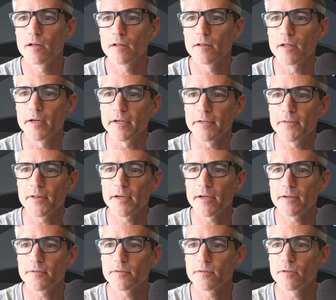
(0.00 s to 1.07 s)
like
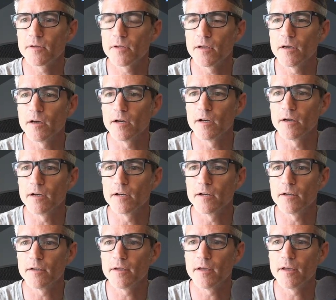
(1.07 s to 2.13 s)
that,
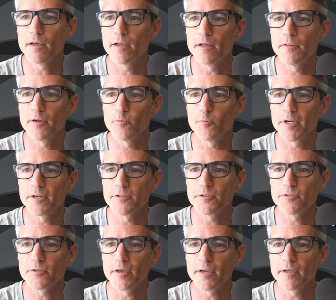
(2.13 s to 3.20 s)
and then we can
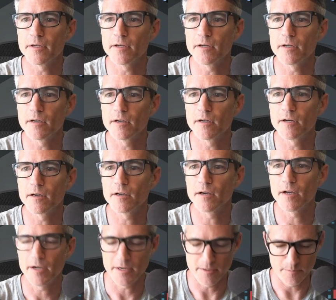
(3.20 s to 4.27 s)
just say
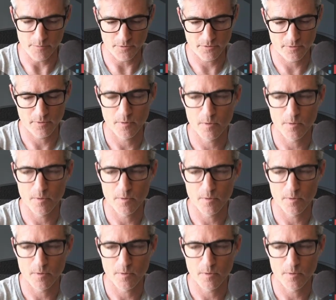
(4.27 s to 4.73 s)
items